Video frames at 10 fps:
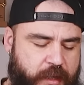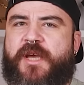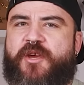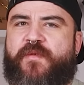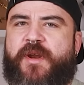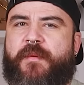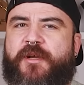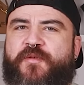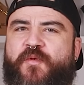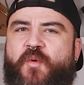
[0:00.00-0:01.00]
Thank you very
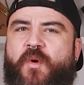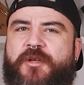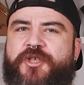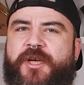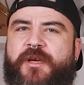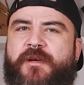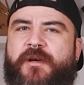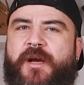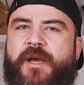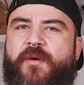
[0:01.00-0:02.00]
much for watching.
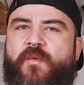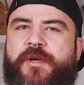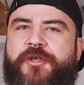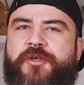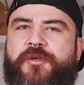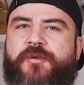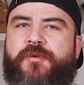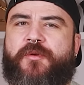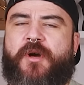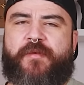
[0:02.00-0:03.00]
I wish
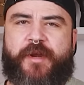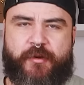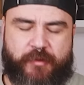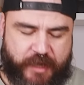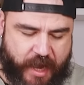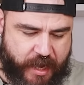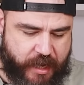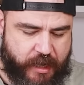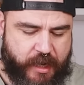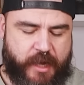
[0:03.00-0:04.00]
you a very good
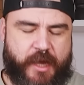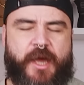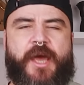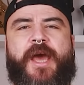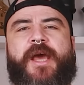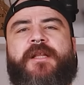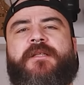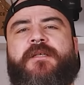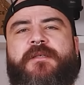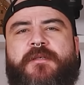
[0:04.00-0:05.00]
day,
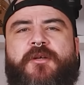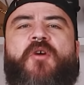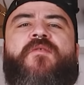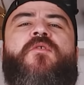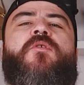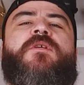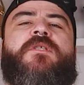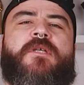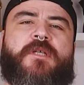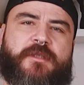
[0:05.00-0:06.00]
and of
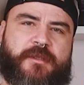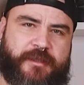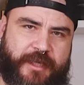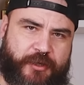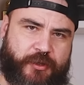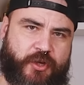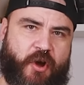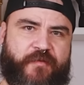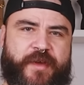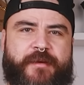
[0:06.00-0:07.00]
course, delicious
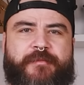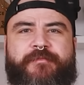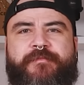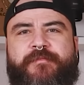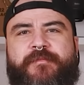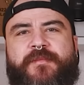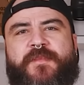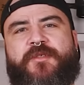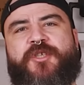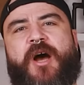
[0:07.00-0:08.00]
coffee.
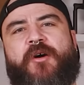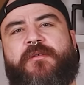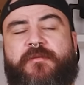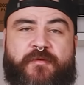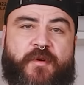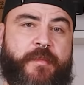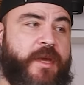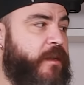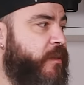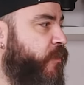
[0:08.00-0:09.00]
Ciao from
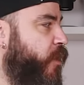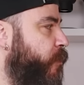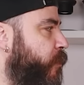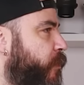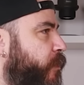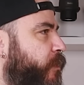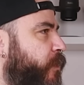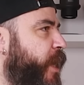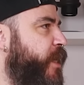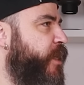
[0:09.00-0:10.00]
me, from
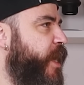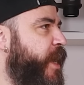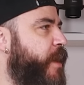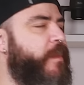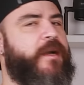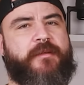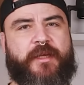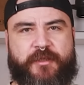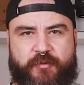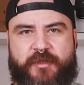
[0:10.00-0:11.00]
Casey and Emma.
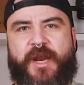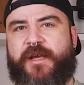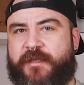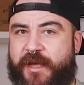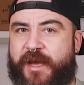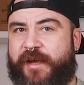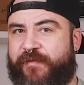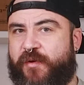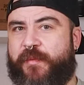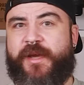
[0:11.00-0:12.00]
That was like, say hi
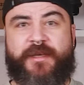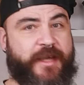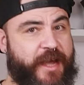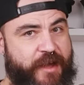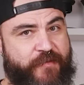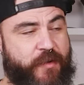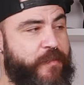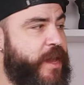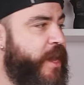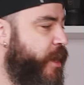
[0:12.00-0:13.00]
for me, say hi
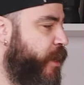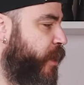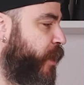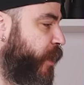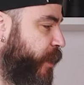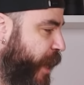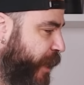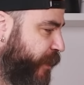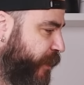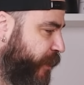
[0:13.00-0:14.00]
from me.
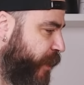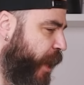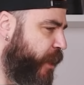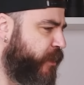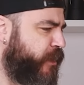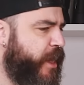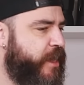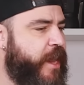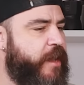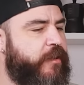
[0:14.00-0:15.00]
Yes, I'd say
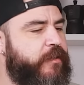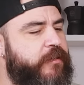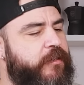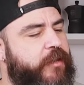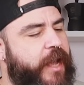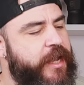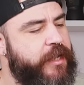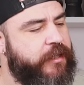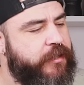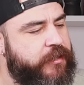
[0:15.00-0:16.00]
now.
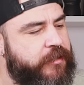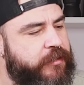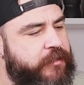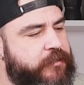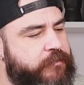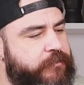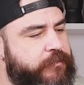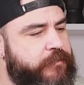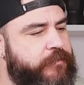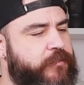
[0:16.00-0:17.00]
Okay?
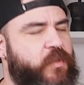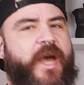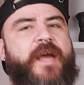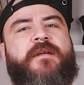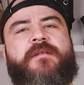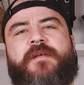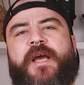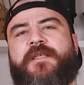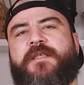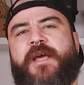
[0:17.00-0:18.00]
Okay.
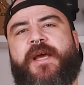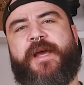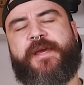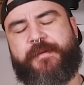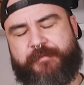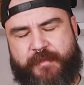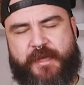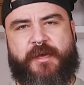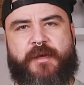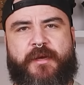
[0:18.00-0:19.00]
Casey, say hi.
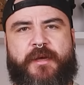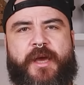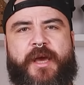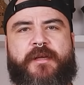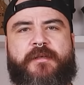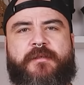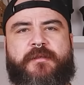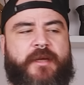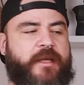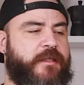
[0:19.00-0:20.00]

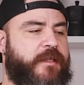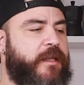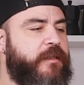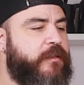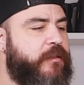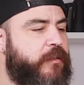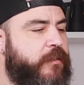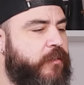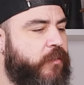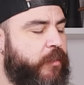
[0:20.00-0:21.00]
And Casey said,
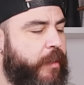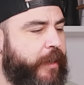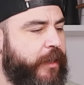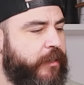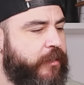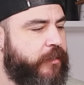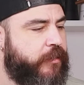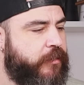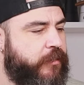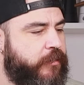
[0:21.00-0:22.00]
what, Papa?
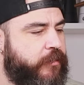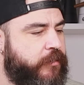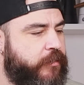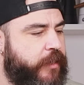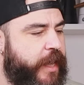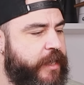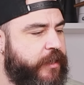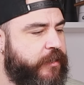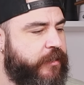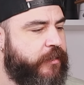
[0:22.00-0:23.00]
Hey.